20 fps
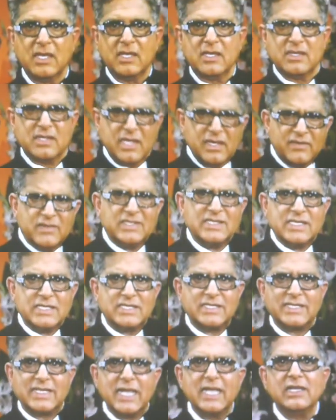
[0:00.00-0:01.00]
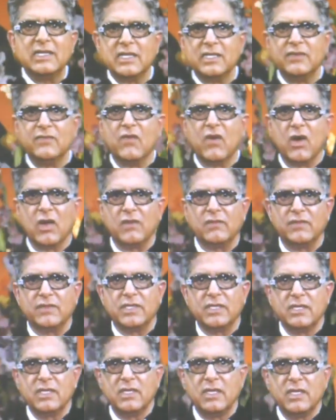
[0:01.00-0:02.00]
There is a skill involved,
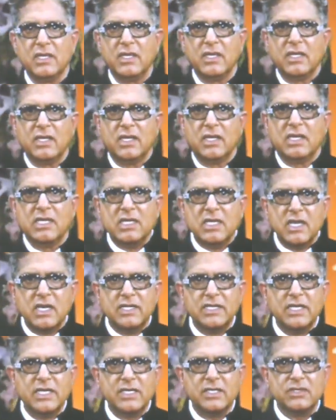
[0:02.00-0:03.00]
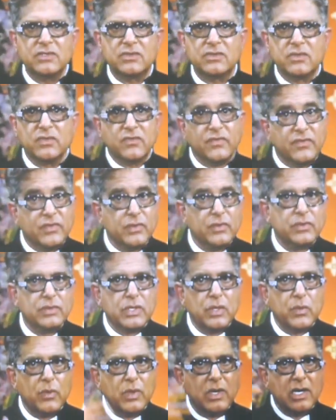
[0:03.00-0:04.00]
learning to view
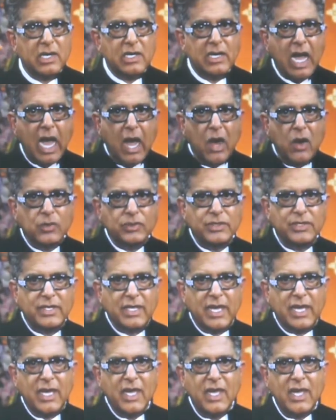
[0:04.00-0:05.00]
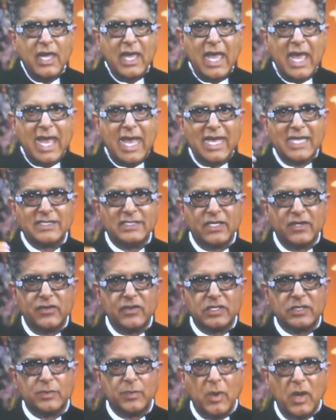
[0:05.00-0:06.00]
the world out there as a
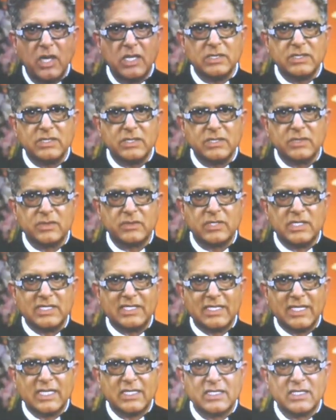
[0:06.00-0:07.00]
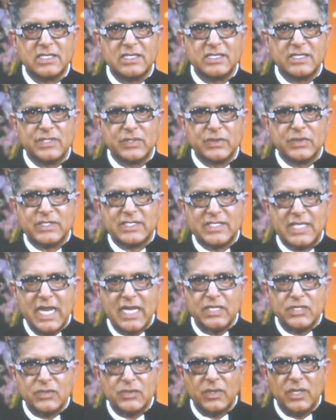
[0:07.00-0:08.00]
response to the signals you
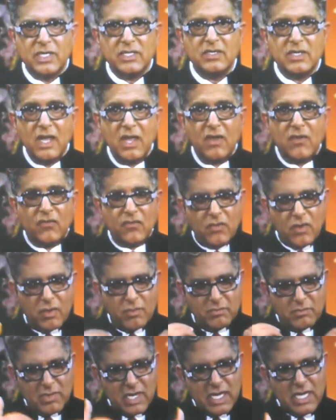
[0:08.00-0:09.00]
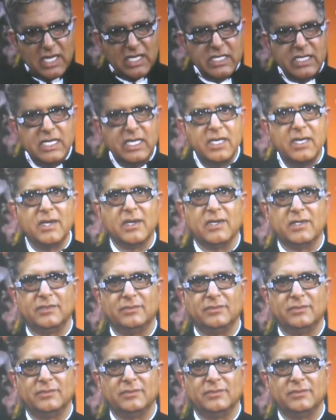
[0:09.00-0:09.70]
send to it from in here.